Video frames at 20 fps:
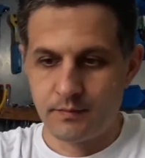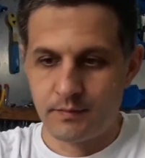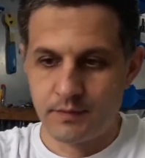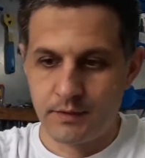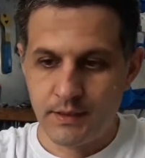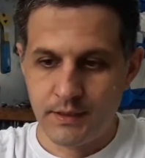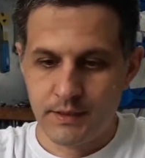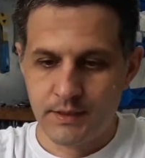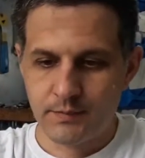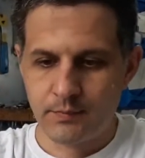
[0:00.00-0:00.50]

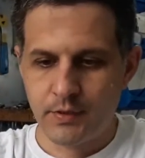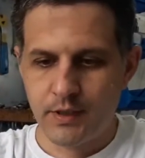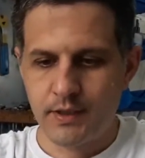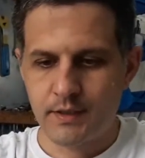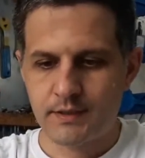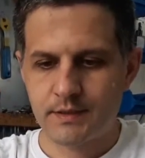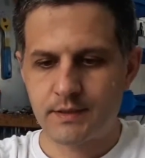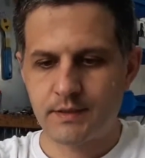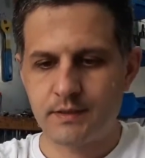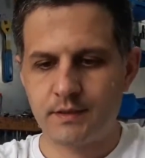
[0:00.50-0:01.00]
disc
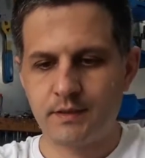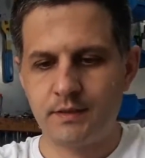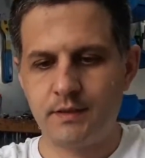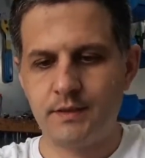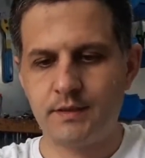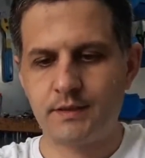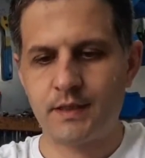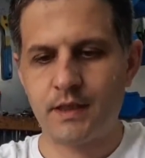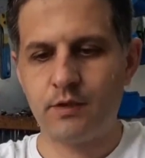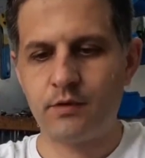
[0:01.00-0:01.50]
brakes,
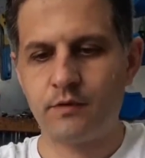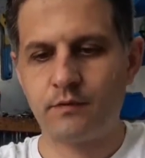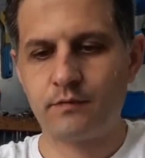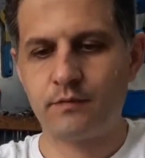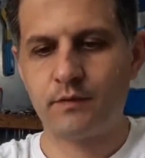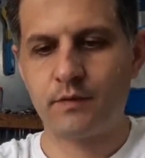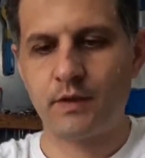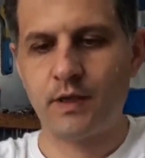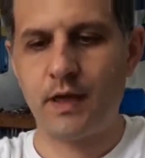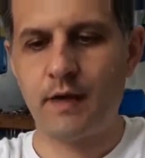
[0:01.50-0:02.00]
instead
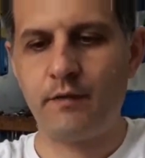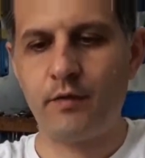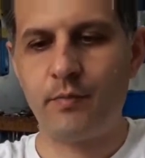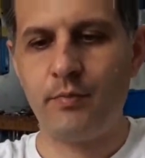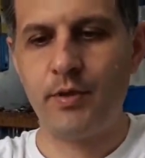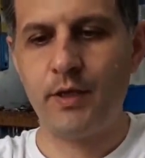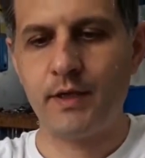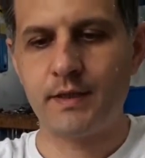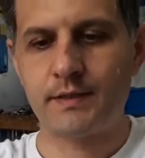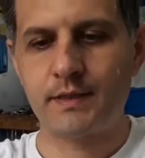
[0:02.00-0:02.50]
of a lever
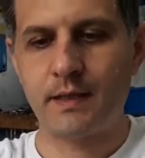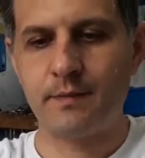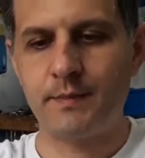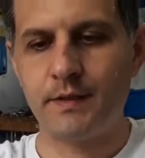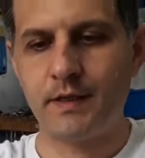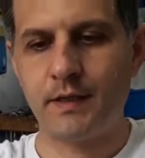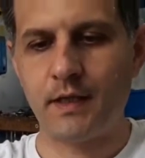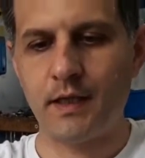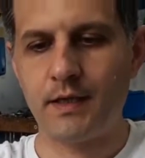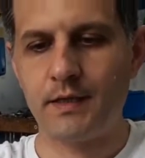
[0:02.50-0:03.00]
being
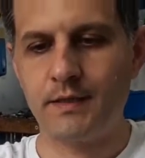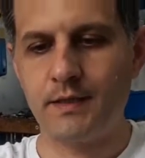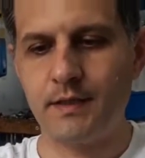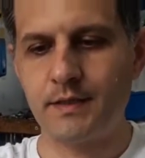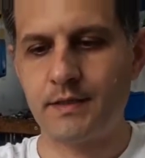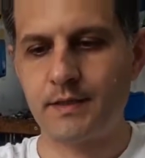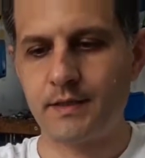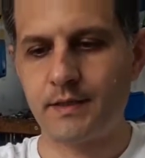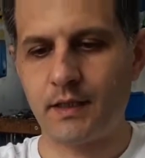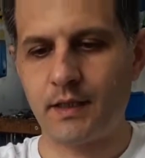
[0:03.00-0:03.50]
something like
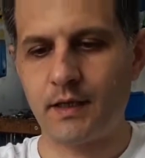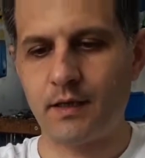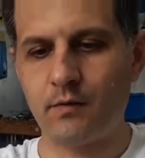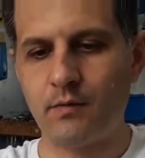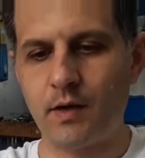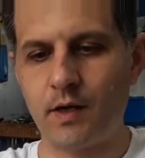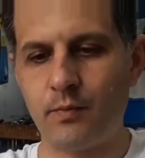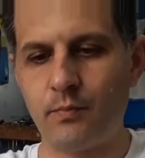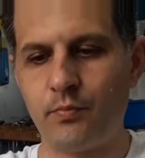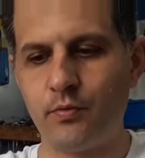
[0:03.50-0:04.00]
this, like
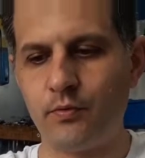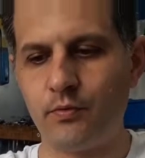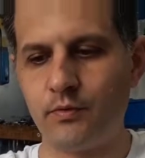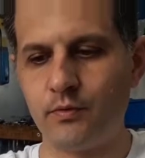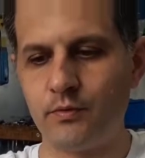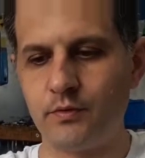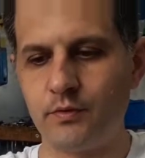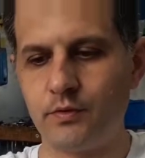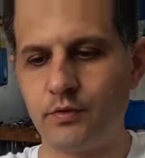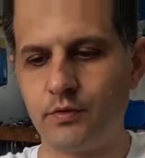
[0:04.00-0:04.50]

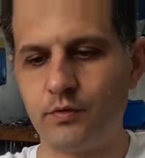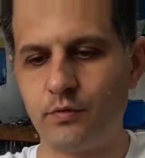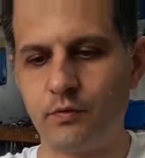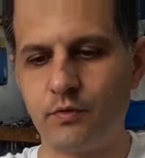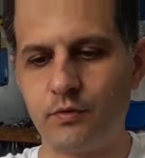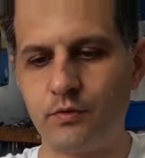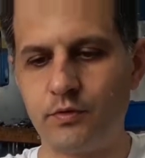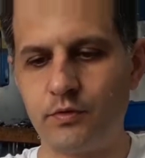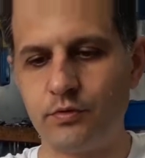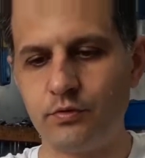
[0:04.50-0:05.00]

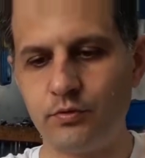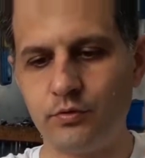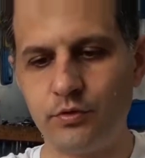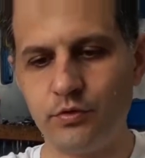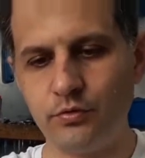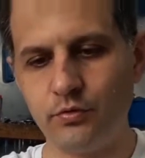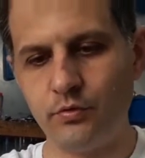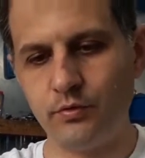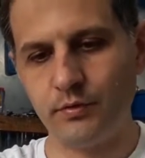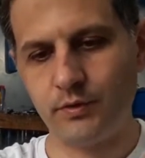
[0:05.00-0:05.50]

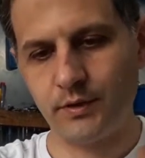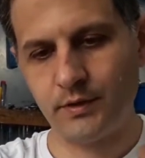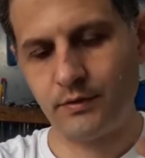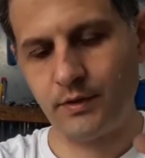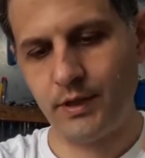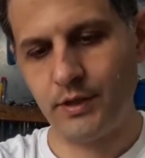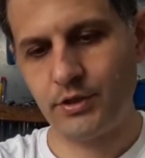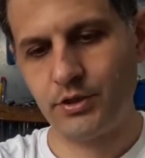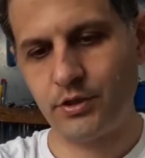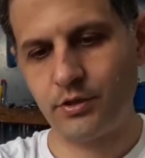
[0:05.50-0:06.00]
1:2
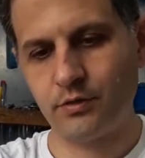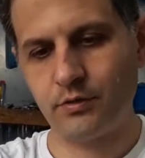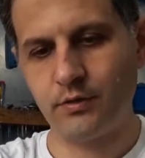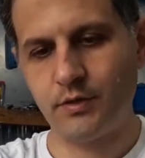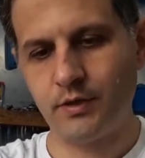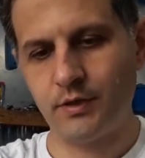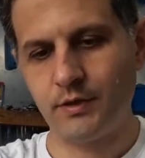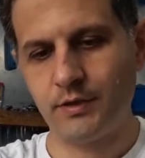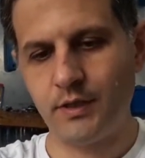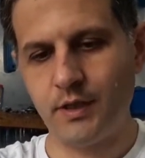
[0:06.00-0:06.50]

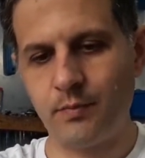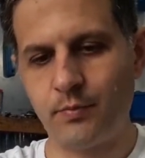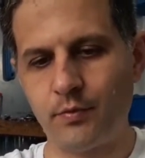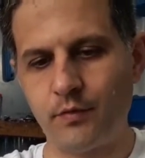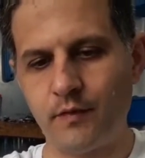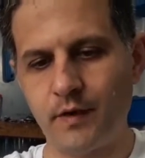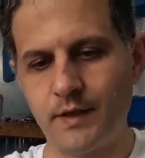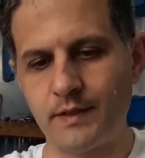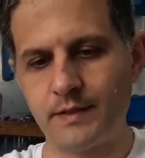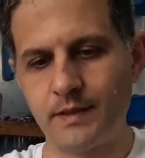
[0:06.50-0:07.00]
ratio, they
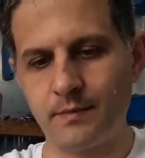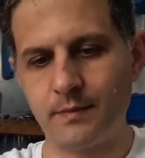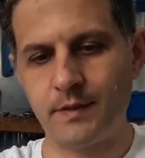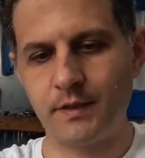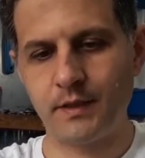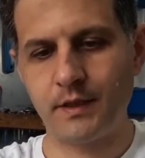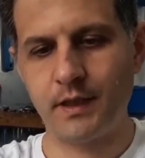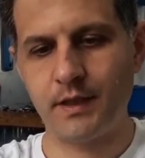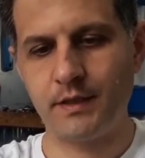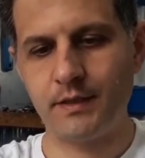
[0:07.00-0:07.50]
provide
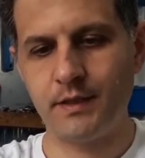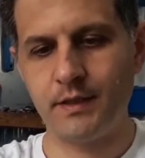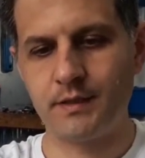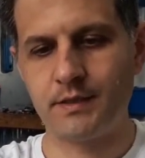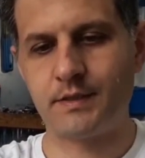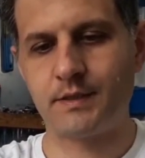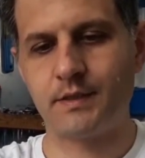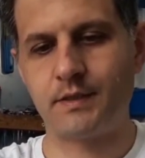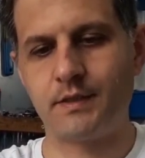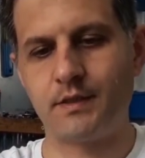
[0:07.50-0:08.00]
something like
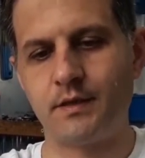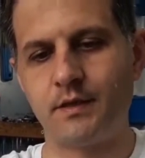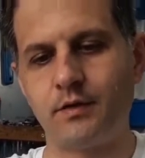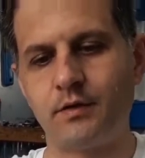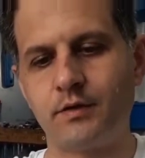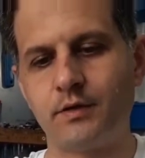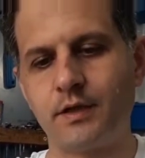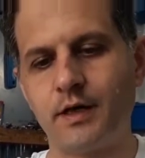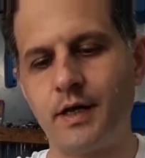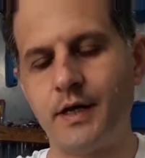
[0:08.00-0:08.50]
this, a
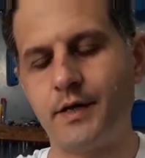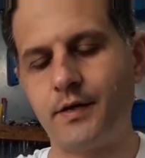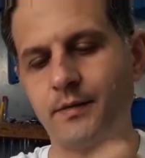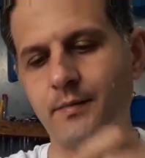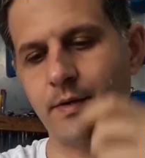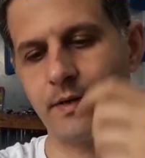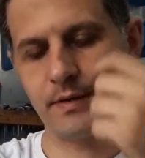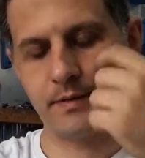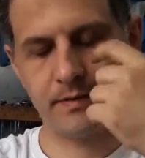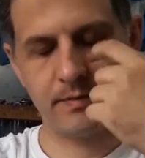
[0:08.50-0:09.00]
lot higher
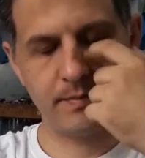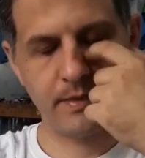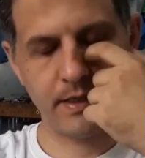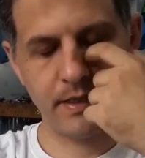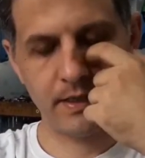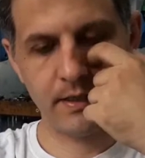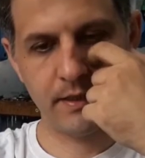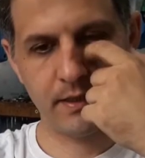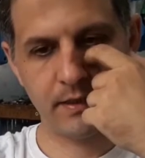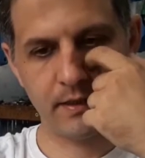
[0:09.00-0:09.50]

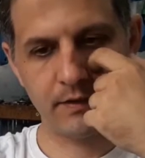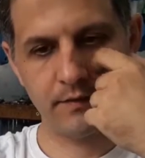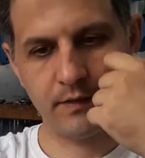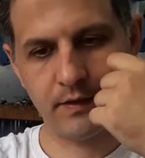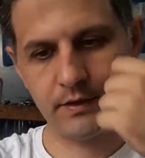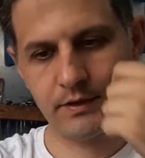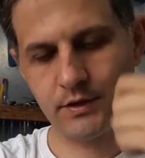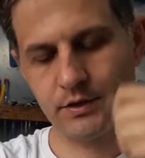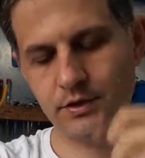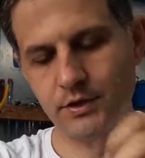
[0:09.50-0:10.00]
mechanical
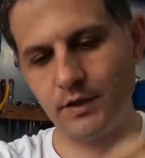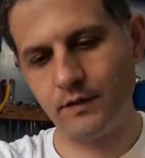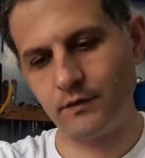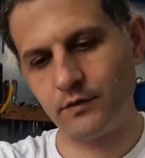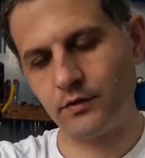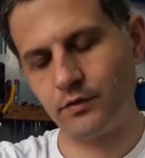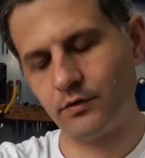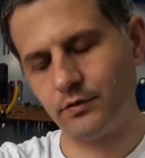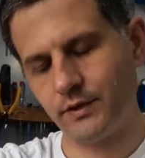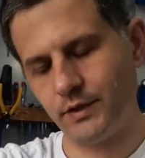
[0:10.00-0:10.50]
advantage,
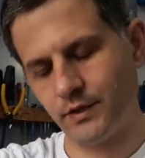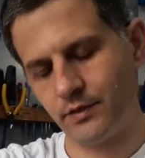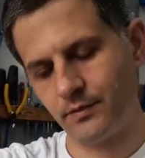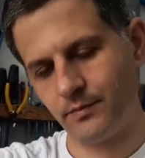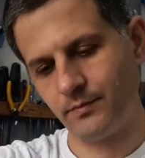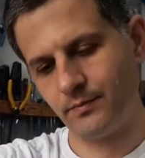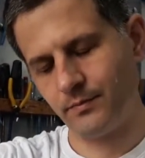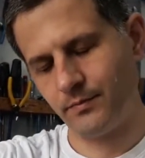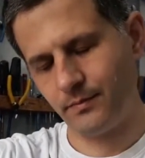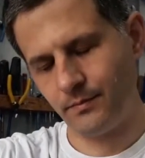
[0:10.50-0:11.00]
even though their
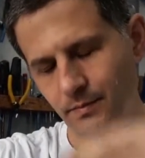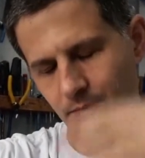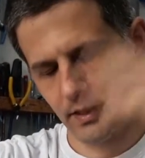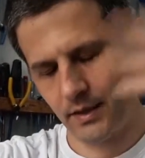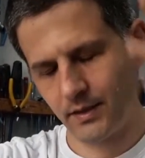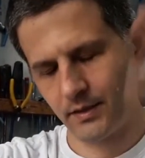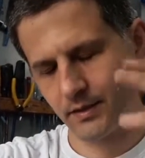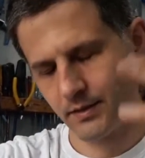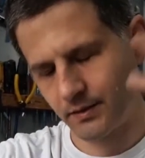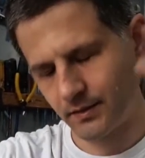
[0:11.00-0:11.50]

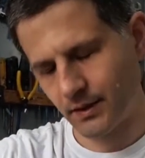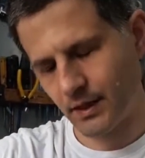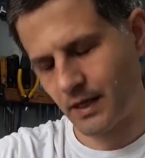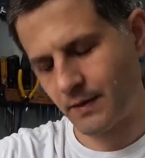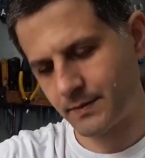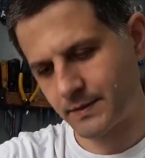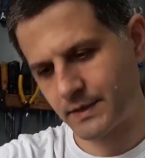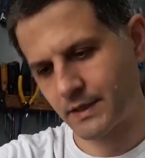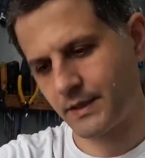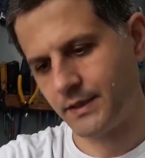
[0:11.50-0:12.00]
main
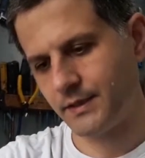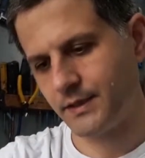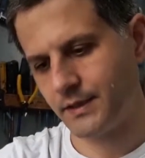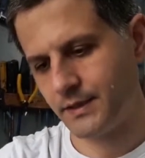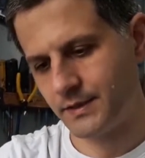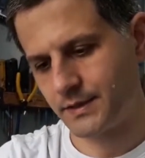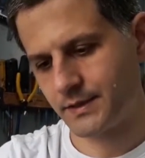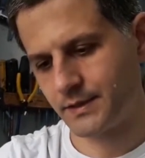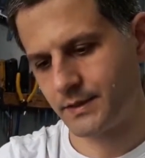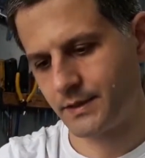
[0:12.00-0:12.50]
upside
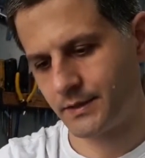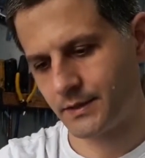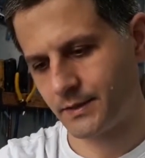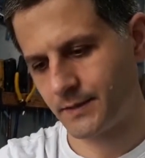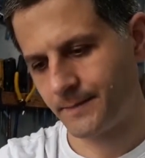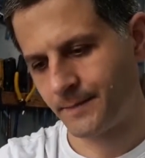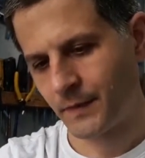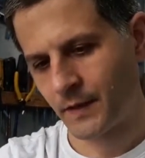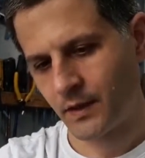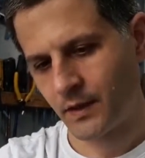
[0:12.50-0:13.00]
is the